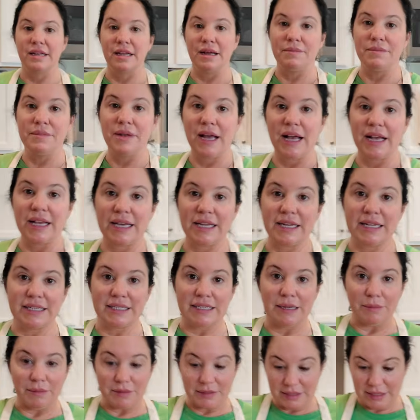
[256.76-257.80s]
I'm not going to
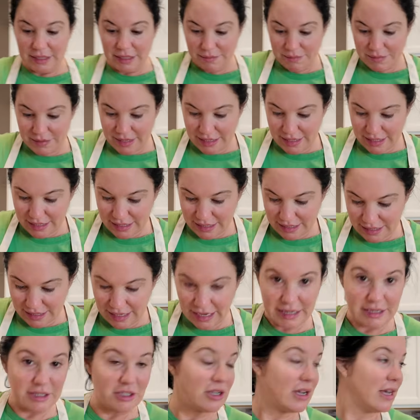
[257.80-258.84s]
double dip it,
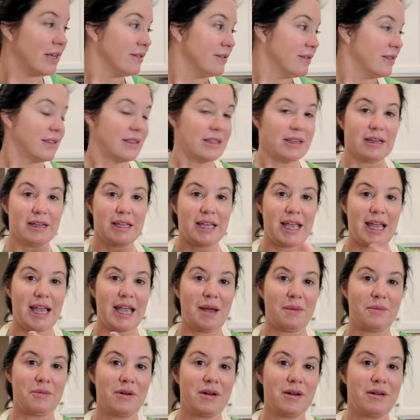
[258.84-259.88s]
and the
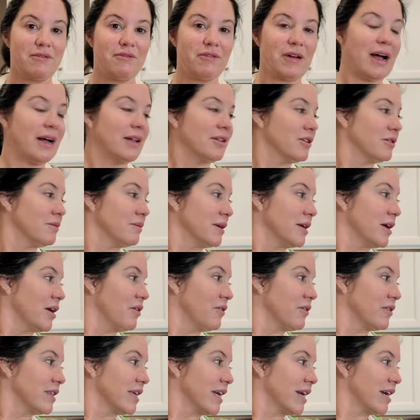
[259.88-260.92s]
camera followed me
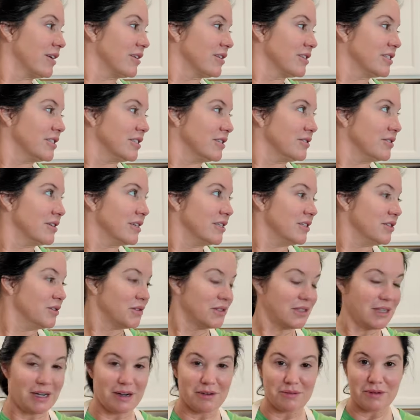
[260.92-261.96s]
over there, so you
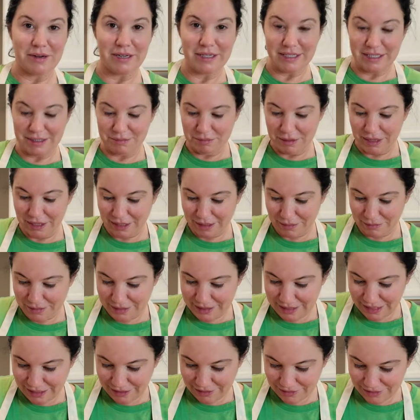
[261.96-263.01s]
saw Russ peeling
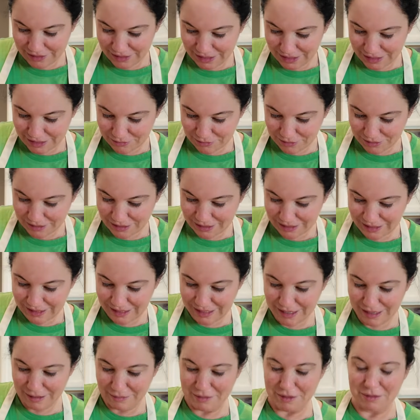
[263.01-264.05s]
potatoes.
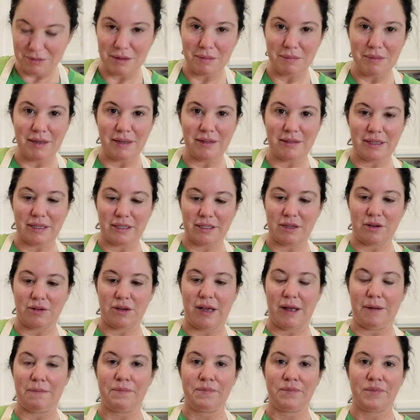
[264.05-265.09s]
He helps me peel things.
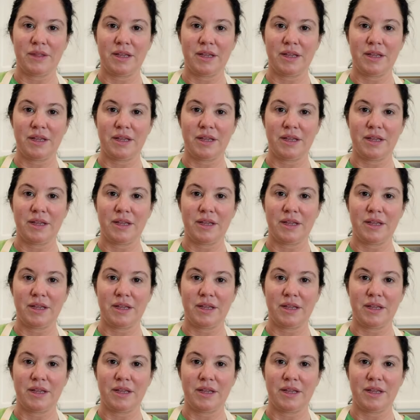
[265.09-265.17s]
Okay.